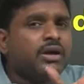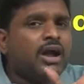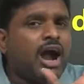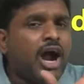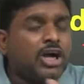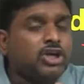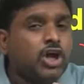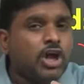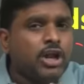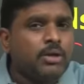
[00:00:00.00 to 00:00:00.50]

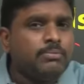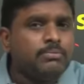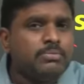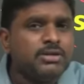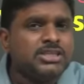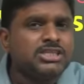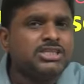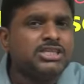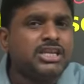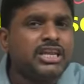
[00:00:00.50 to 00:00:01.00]

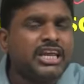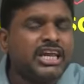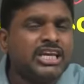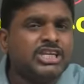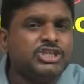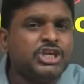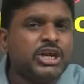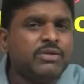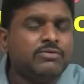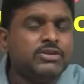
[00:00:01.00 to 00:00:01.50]
autonomous
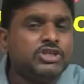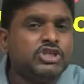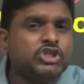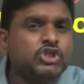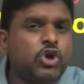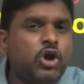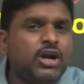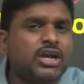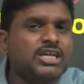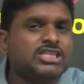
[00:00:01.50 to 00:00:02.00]
region, which is
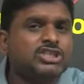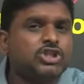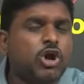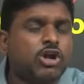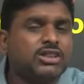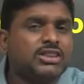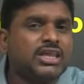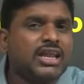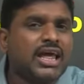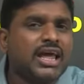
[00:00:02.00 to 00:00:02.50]
called as
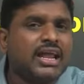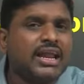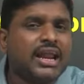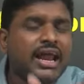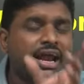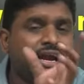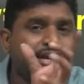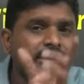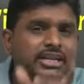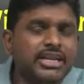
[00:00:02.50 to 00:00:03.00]
Northern
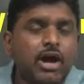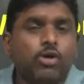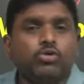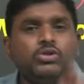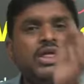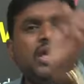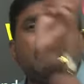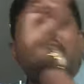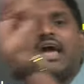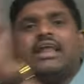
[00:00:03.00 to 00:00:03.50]
Ireland, now
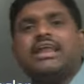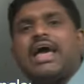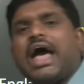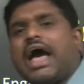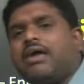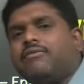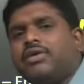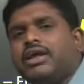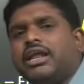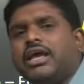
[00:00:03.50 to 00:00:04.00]
they can
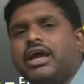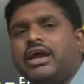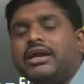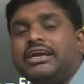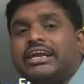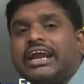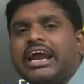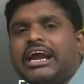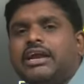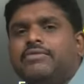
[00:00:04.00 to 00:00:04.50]
have a
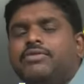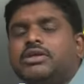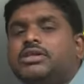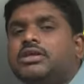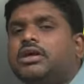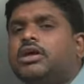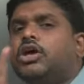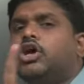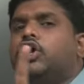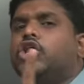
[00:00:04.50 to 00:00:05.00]
trade with
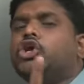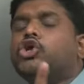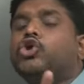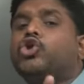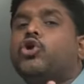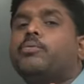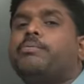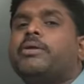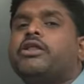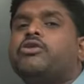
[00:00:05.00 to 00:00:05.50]

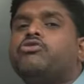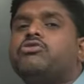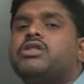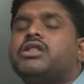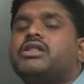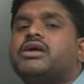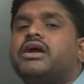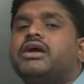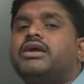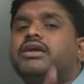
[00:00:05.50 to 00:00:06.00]
European
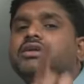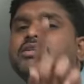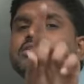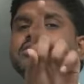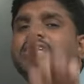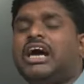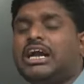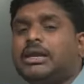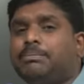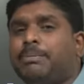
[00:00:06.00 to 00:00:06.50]
Union countries.
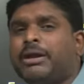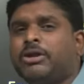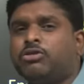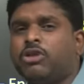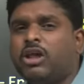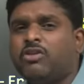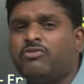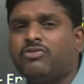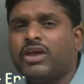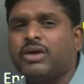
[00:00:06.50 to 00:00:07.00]
That
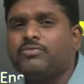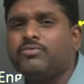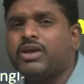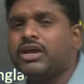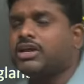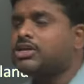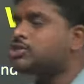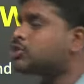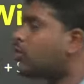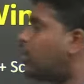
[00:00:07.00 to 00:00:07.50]
particular
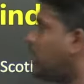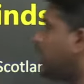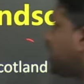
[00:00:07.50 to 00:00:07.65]
framework is called